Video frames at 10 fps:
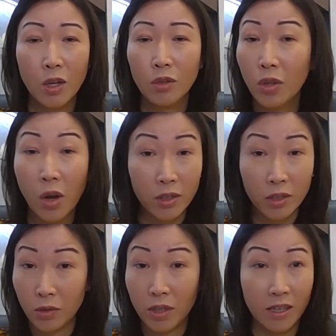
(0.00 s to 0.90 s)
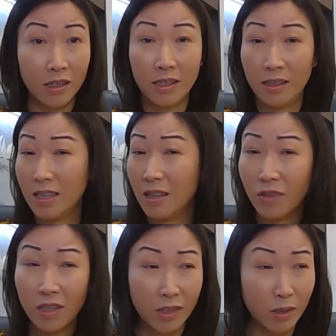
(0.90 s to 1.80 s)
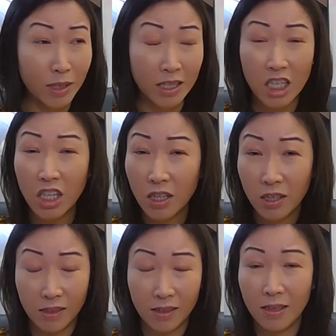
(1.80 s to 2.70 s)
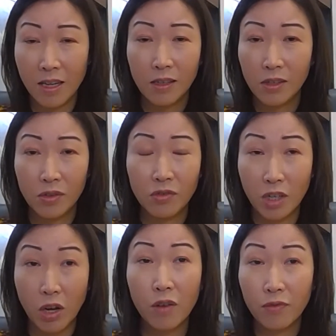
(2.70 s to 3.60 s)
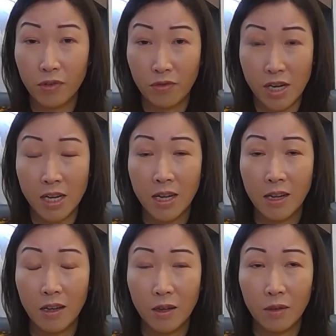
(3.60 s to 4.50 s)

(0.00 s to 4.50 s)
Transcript: not a good idea, even if it's been years since recovery uh,